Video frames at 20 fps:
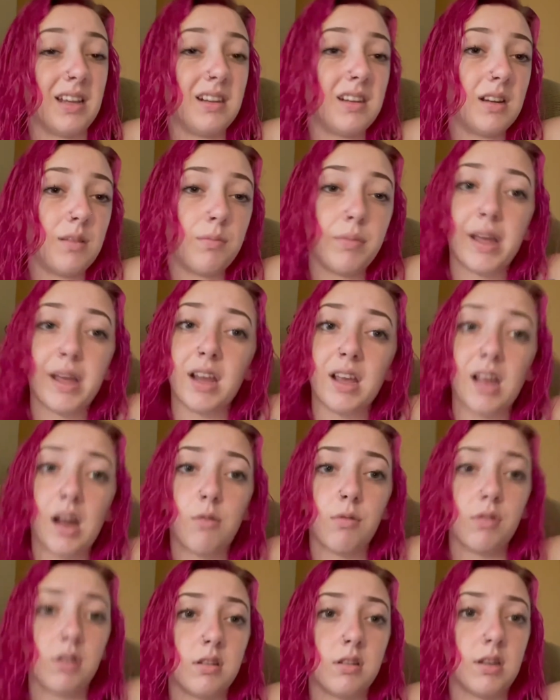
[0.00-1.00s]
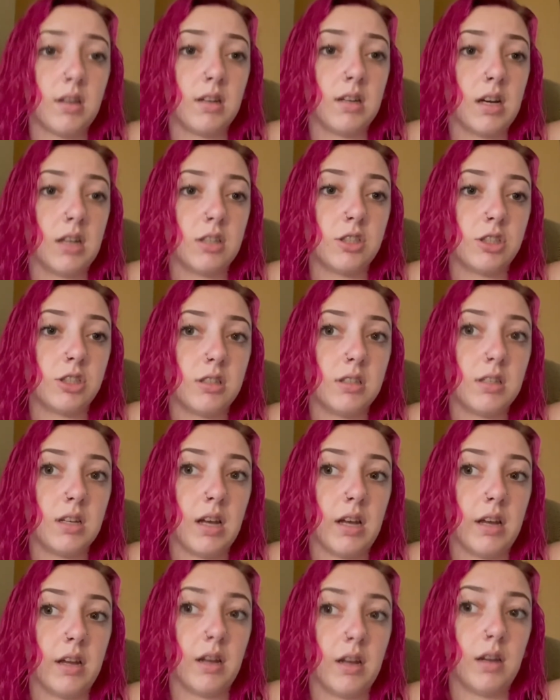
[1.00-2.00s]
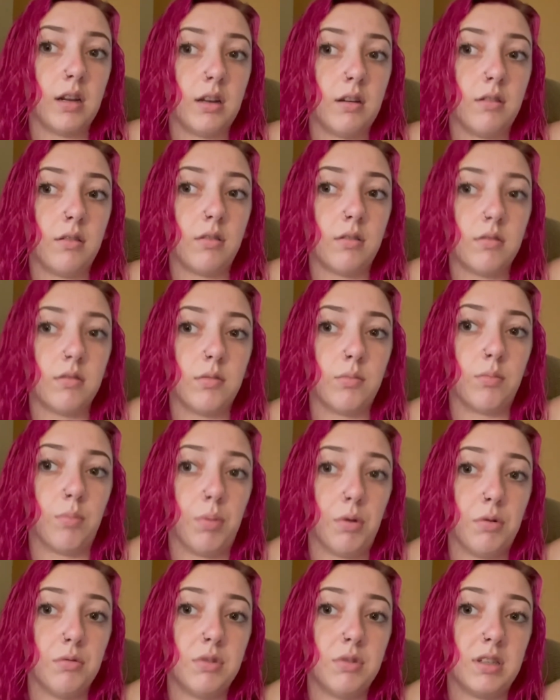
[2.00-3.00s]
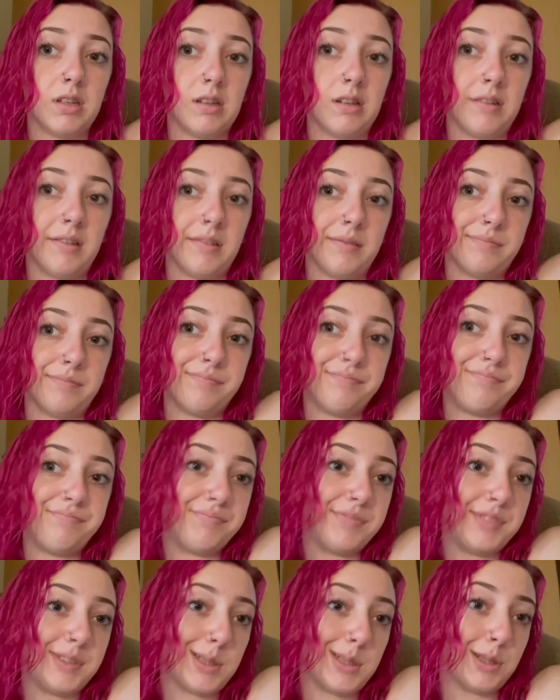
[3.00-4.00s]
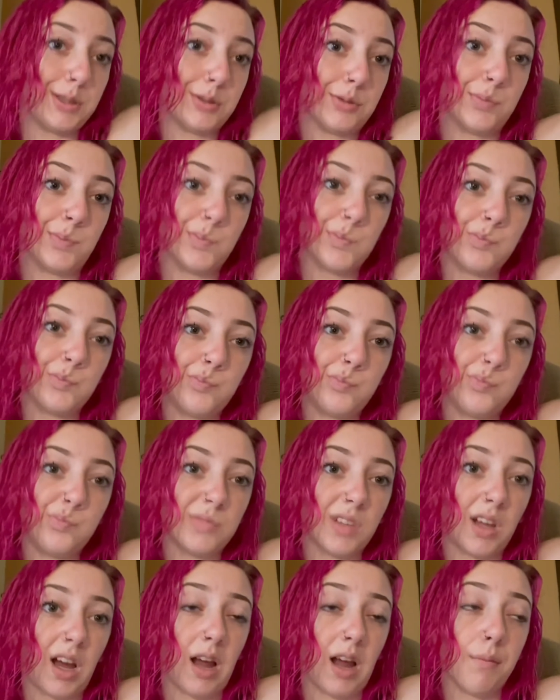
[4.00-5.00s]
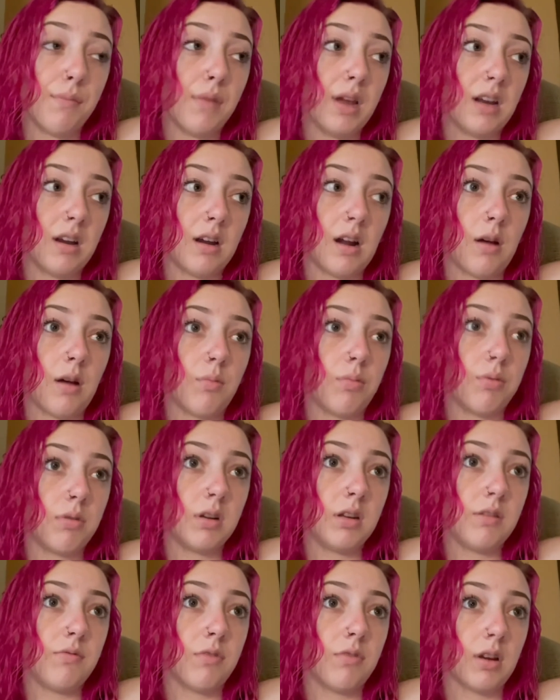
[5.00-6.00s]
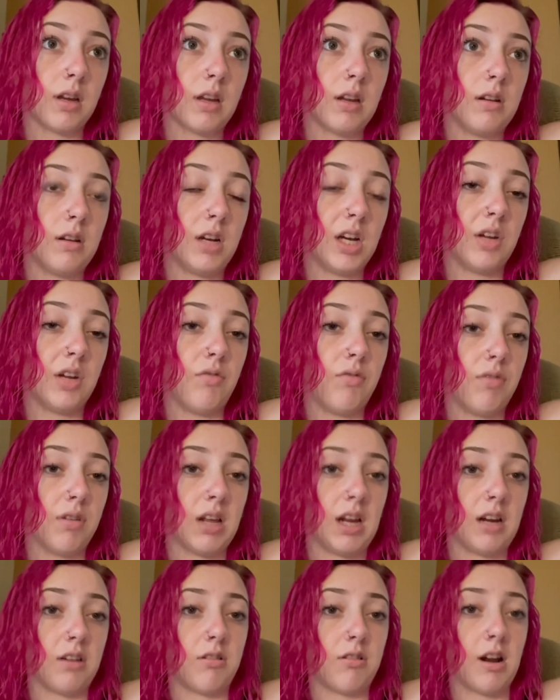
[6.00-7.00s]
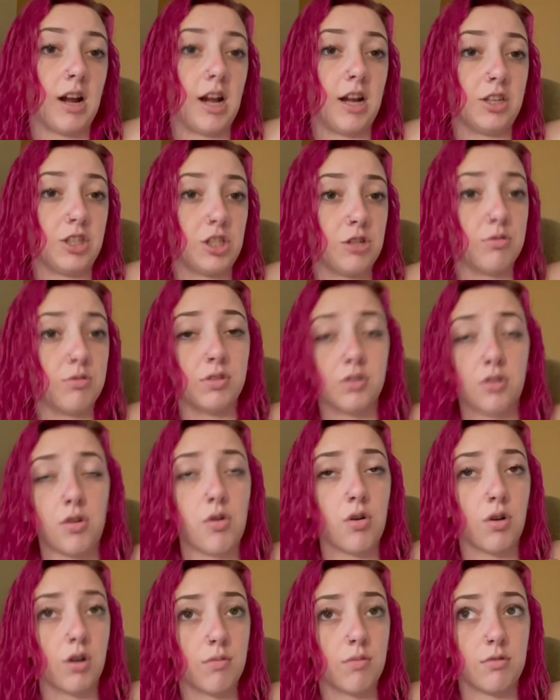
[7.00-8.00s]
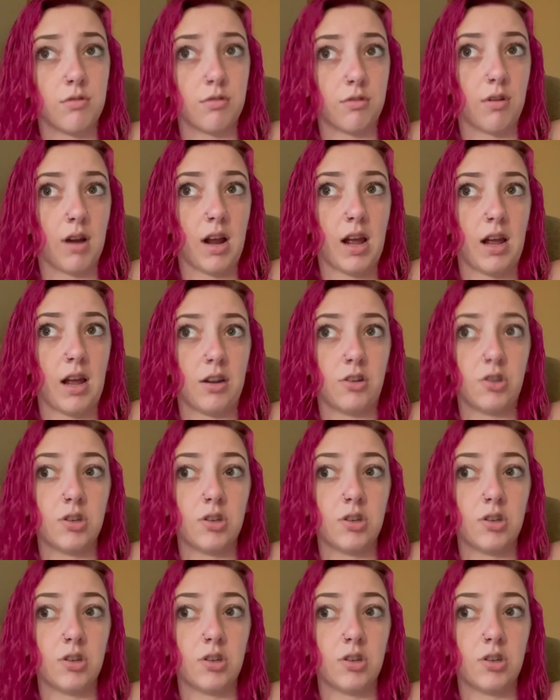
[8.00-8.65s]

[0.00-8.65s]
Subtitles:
up getting out with a concussion and bruising, so I made it out pretty freaking good for that crash. It was a horrible crash.